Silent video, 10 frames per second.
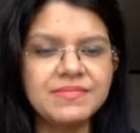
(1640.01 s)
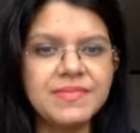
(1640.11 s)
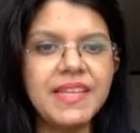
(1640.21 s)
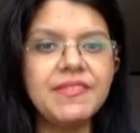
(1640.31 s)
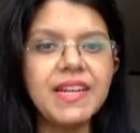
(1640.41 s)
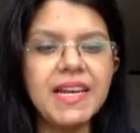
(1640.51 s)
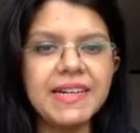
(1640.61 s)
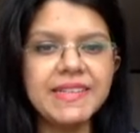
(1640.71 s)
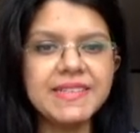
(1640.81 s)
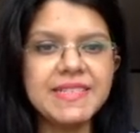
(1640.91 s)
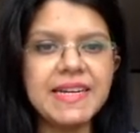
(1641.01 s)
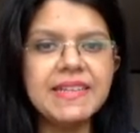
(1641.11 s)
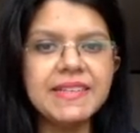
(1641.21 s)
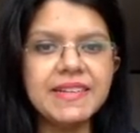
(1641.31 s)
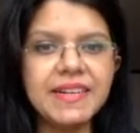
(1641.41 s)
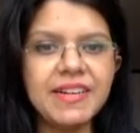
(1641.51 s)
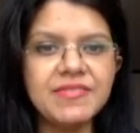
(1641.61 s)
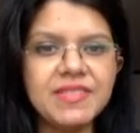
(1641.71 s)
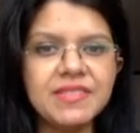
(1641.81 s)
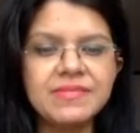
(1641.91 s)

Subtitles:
Then we'll understand the graphs.